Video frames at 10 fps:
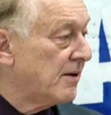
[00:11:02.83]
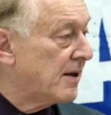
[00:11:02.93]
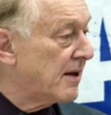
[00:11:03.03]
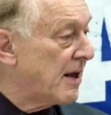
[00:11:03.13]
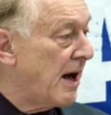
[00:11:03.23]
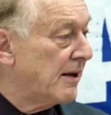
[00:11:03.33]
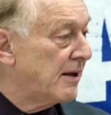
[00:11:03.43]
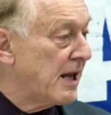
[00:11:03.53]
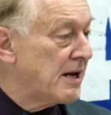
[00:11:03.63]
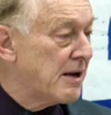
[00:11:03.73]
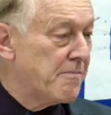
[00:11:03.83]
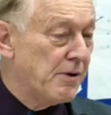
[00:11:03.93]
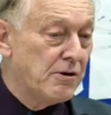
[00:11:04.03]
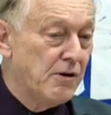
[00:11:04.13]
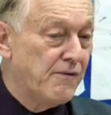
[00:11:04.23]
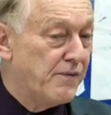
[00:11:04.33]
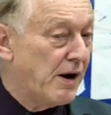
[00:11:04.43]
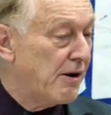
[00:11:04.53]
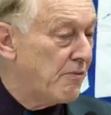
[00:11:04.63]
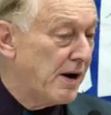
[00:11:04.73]
that the unthinkable could
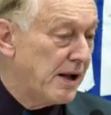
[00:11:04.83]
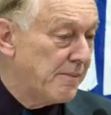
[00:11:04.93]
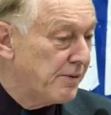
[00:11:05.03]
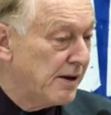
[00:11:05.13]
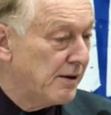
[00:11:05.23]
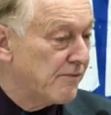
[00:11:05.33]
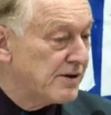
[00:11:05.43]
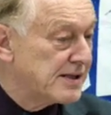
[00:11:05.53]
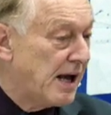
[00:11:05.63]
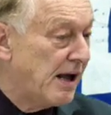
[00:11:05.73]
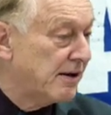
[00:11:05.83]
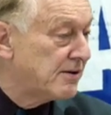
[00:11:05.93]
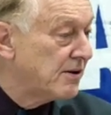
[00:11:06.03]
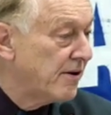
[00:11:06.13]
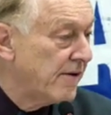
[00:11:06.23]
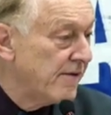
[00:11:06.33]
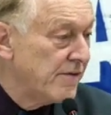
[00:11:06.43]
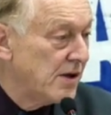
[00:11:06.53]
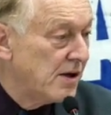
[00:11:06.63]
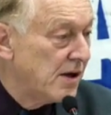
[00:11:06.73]
very well be the result
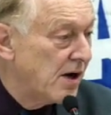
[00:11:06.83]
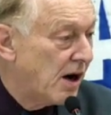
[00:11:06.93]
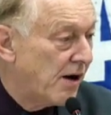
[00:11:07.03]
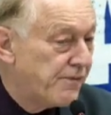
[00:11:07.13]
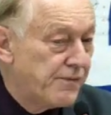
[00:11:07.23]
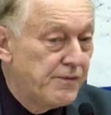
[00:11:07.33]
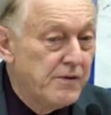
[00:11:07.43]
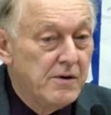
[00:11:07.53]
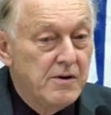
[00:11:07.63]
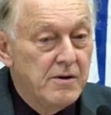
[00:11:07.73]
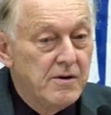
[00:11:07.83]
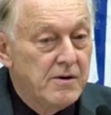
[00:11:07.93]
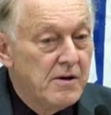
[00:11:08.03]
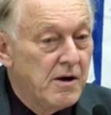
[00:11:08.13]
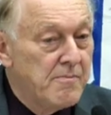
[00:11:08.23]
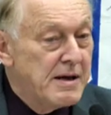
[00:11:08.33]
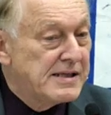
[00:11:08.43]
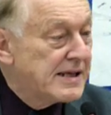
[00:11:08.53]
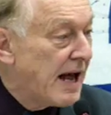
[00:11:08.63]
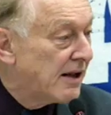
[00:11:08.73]
of a
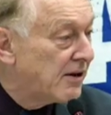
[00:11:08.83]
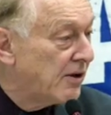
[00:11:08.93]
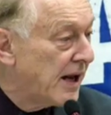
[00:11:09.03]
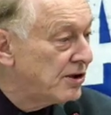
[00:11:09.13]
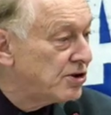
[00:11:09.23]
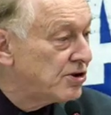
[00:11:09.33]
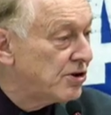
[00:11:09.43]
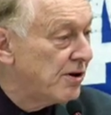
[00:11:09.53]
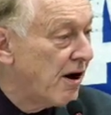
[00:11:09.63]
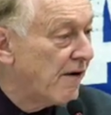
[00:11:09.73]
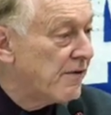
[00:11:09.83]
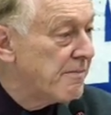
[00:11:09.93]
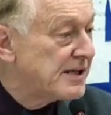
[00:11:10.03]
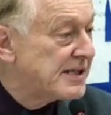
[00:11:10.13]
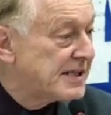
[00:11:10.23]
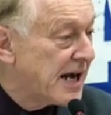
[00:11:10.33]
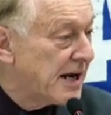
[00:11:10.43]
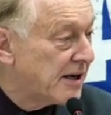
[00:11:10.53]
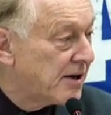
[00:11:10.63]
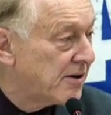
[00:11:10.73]
miscalculation, of a
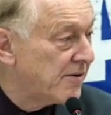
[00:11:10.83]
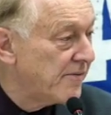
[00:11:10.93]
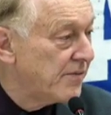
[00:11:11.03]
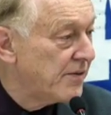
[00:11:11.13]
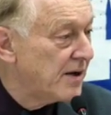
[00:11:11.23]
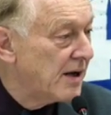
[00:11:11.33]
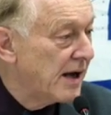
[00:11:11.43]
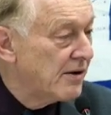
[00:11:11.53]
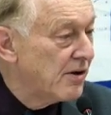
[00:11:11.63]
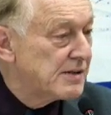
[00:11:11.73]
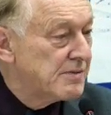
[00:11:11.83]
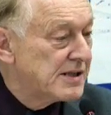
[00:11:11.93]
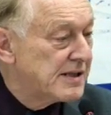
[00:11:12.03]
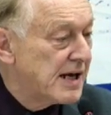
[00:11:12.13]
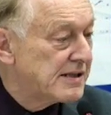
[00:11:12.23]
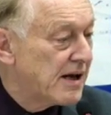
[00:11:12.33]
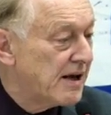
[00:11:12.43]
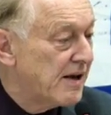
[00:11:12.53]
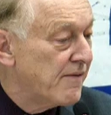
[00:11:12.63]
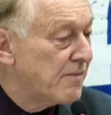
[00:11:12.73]
mistake. And those mistakes
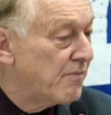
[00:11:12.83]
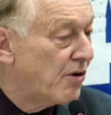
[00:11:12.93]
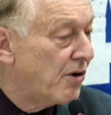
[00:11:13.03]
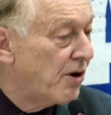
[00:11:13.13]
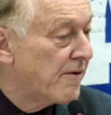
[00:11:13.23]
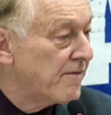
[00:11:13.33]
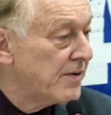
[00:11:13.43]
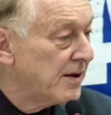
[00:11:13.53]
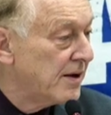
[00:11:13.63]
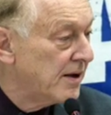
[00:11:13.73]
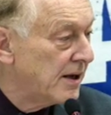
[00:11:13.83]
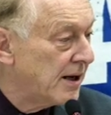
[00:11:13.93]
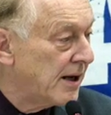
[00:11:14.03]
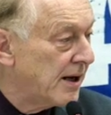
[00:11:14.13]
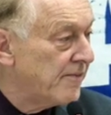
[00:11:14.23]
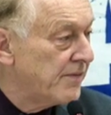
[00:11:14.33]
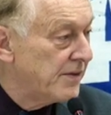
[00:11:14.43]
are even more, the